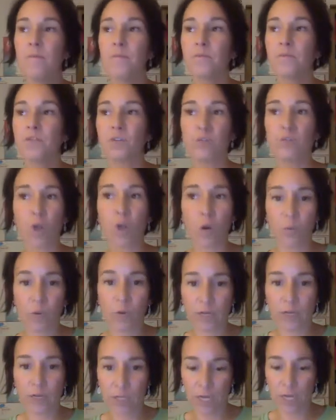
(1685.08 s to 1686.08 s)
So don't
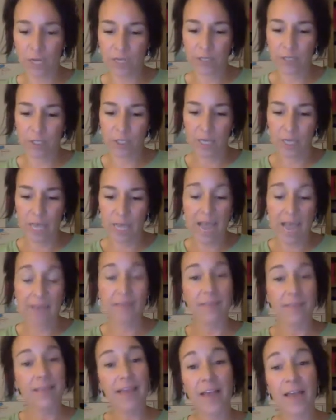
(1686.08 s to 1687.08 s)
prejudge. And
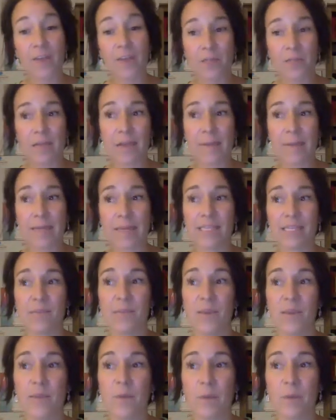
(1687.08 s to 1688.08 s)
then the other time I see
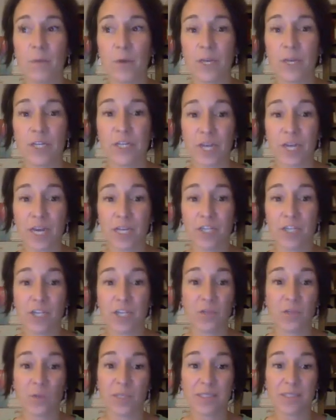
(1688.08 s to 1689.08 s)
people prejudge
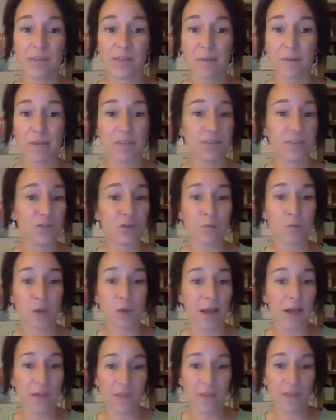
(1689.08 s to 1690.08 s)
is when somebody is super
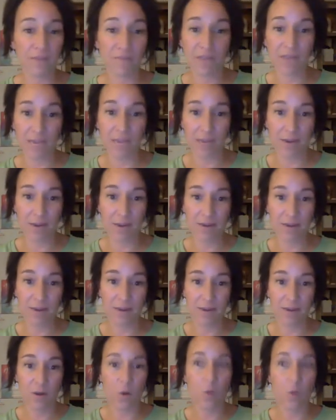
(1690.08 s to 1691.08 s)
healthy and fit,
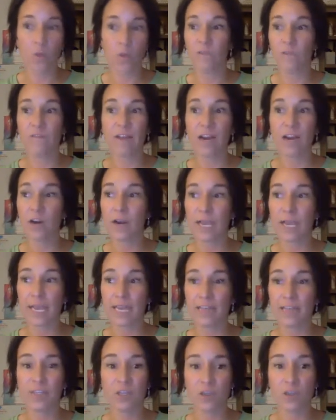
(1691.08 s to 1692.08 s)
or they're very
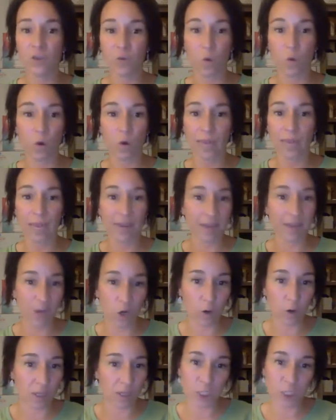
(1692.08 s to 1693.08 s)
into organic,
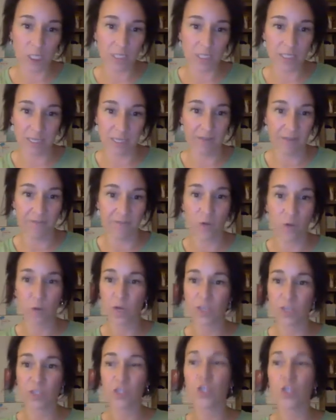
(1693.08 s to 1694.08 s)
crunchy stuff. You
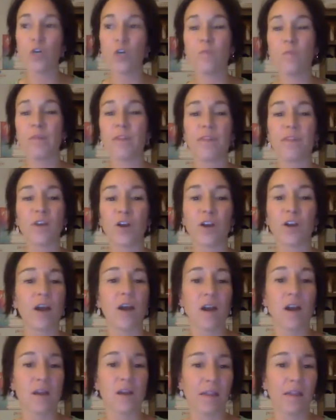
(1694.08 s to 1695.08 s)
assume that they're
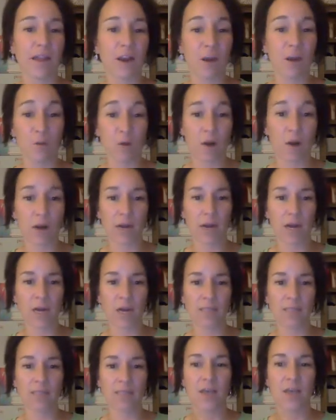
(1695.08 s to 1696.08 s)
not going to like our
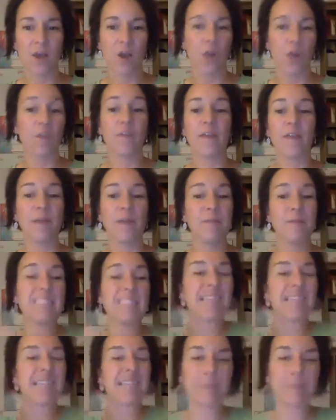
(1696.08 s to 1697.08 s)
products or that they'd be
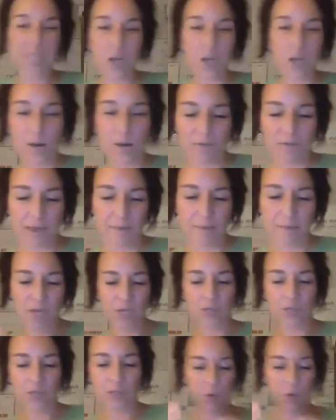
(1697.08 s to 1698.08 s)
skeptical of them.
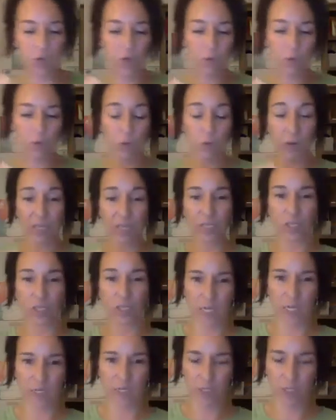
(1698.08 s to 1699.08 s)
So you
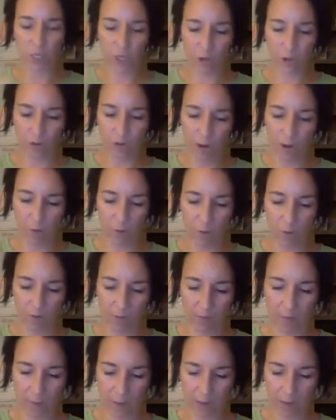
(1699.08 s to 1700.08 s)
prejudge your network
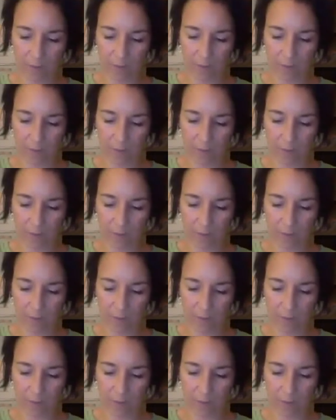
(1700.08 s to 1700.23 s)
that way.